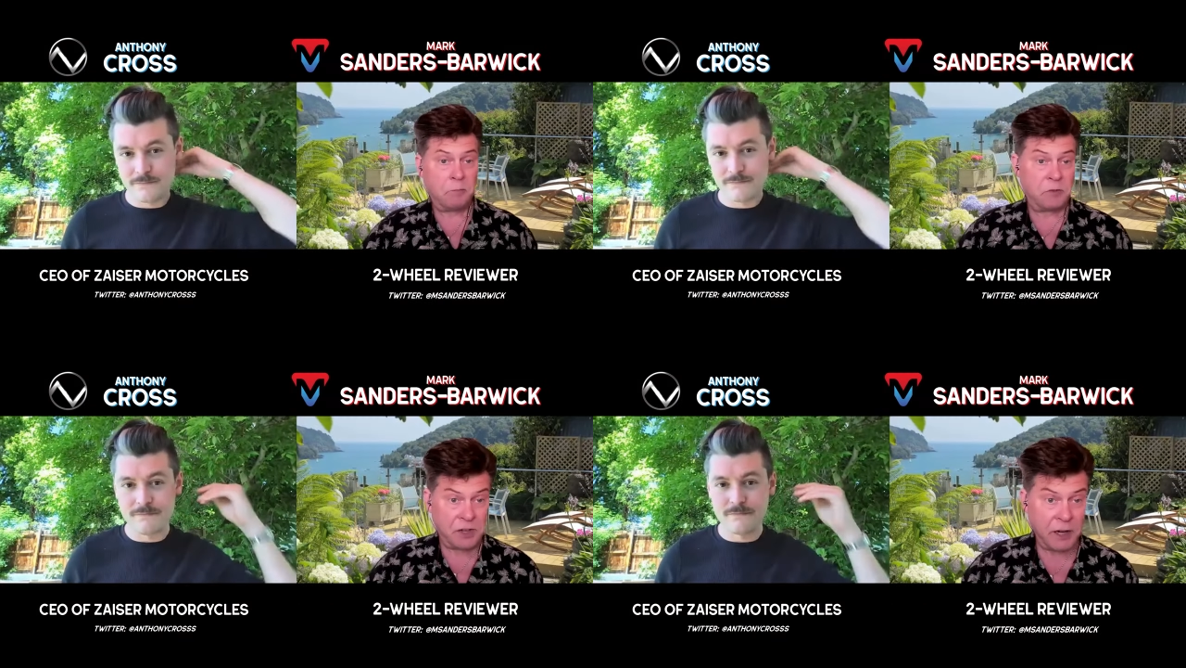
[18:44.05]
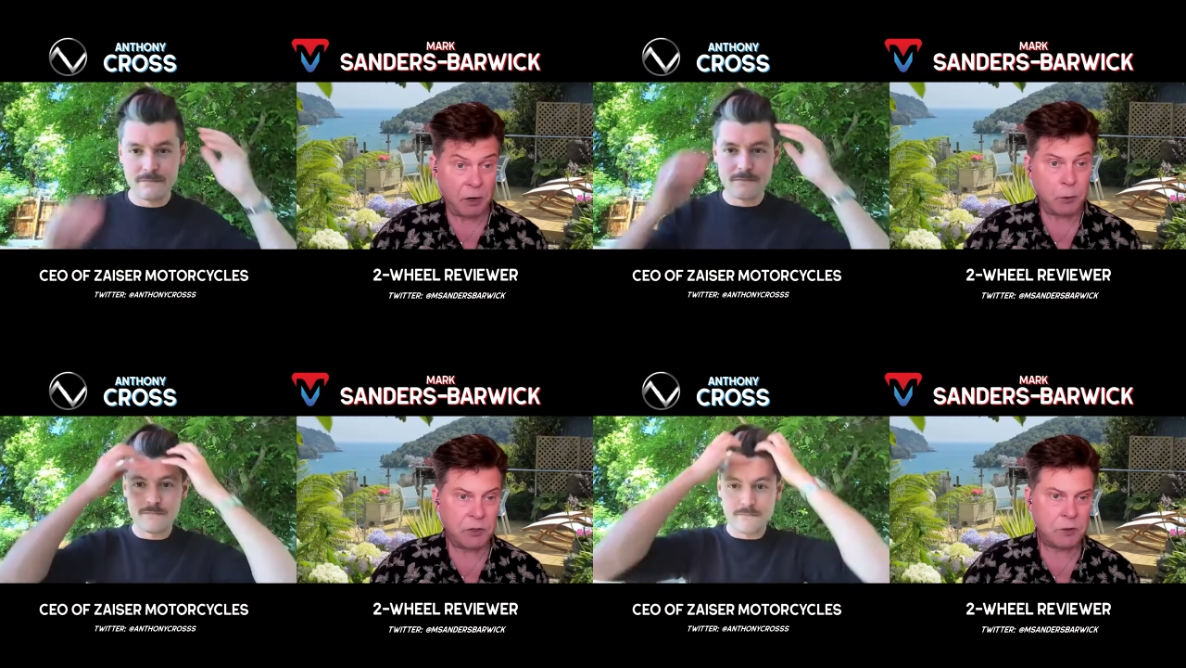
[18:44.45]

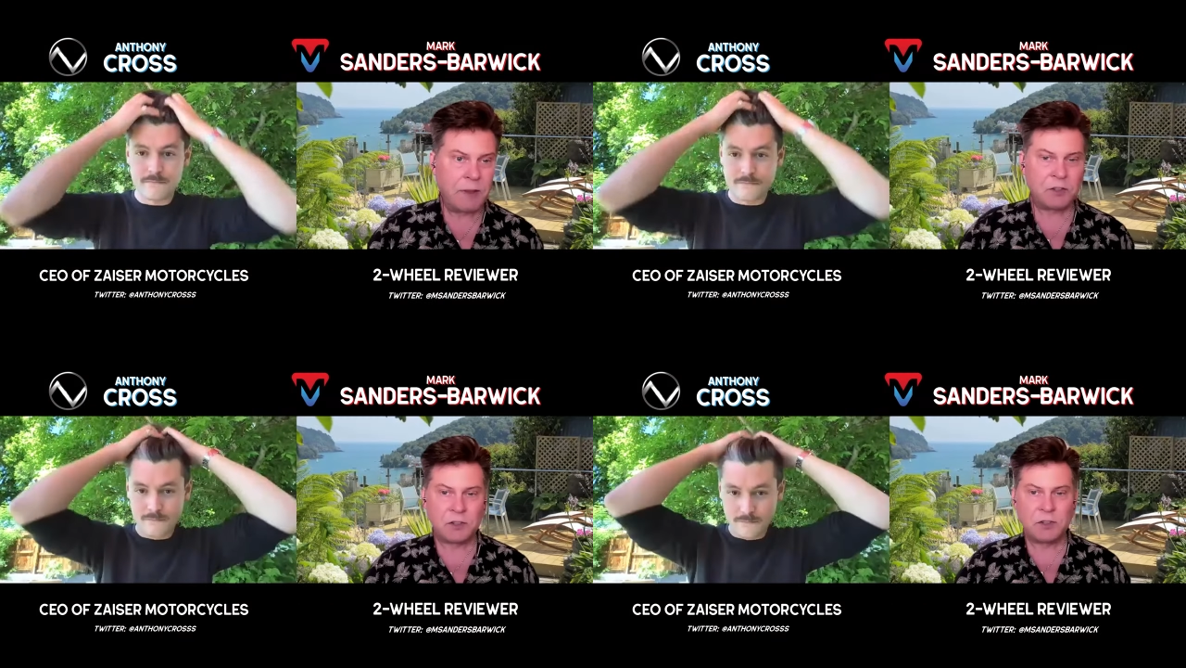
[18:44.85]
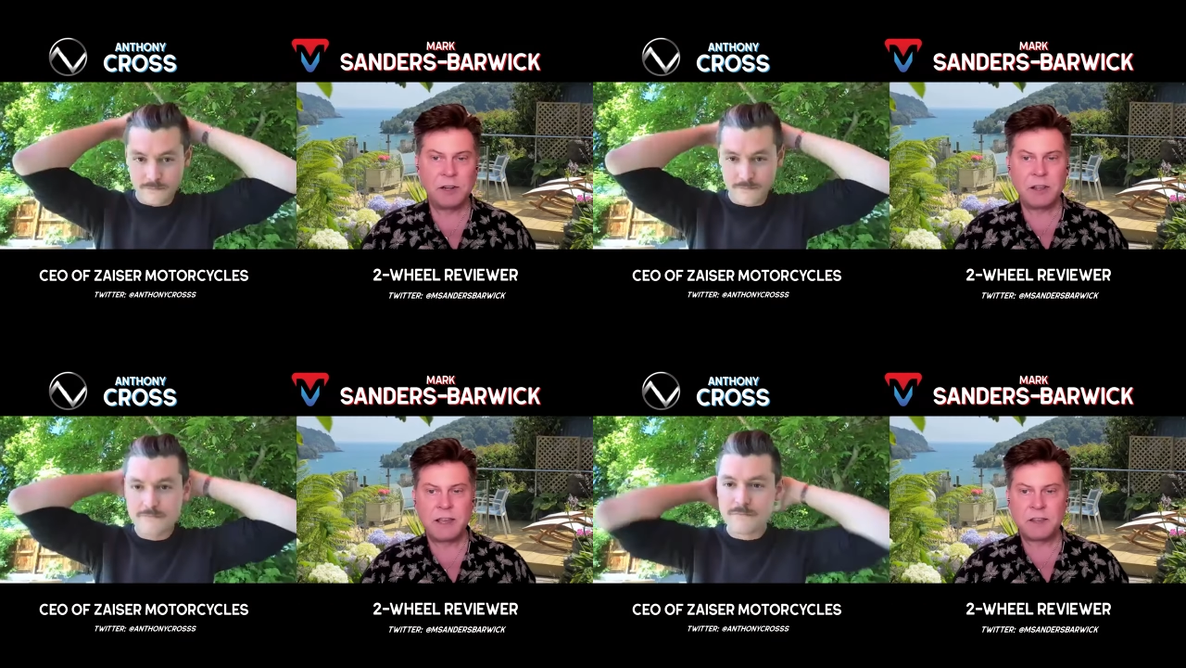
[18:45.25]
Speaker 1: zero, which you mentioned
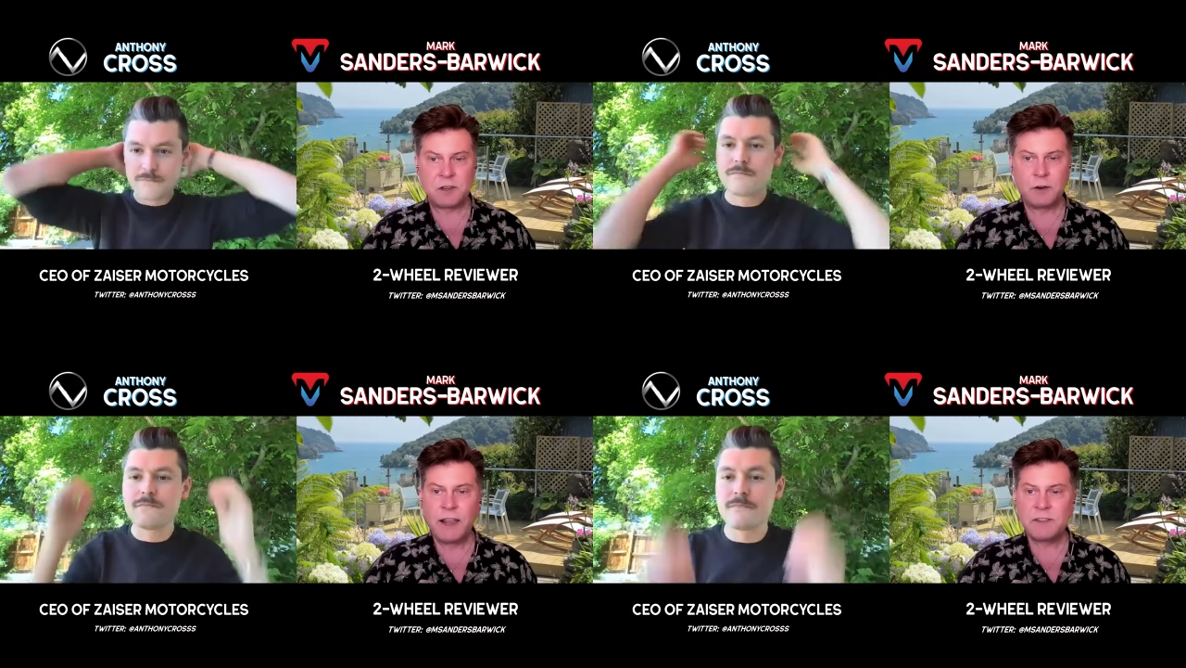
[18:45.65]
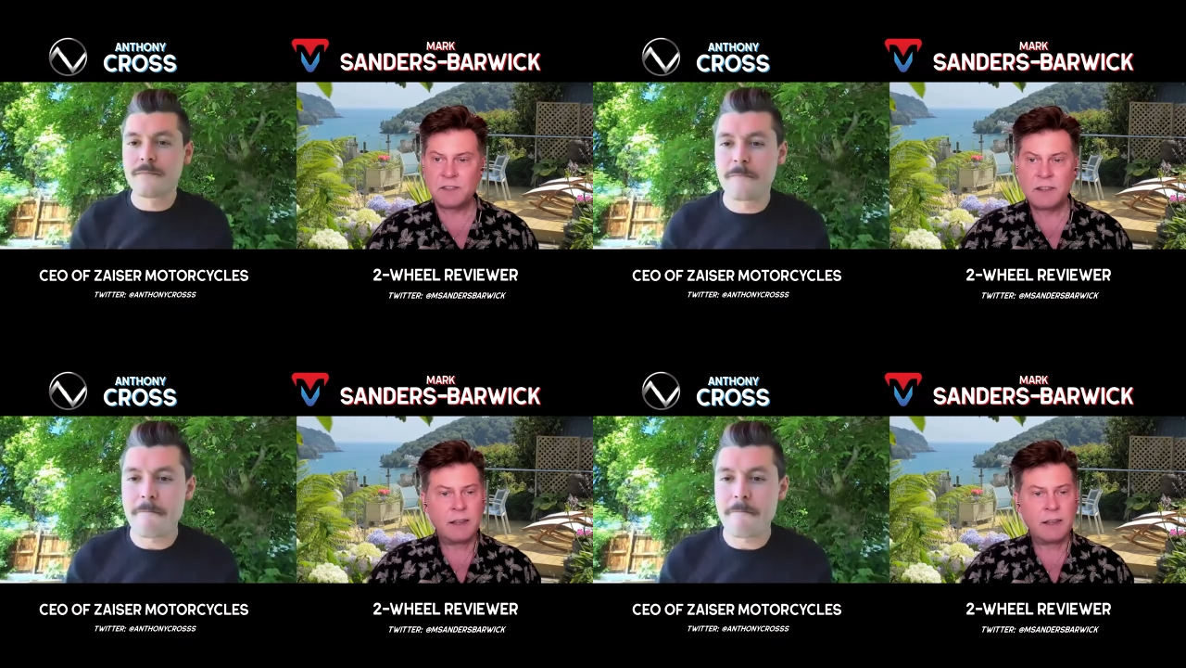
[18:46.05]
earlier, the SRS,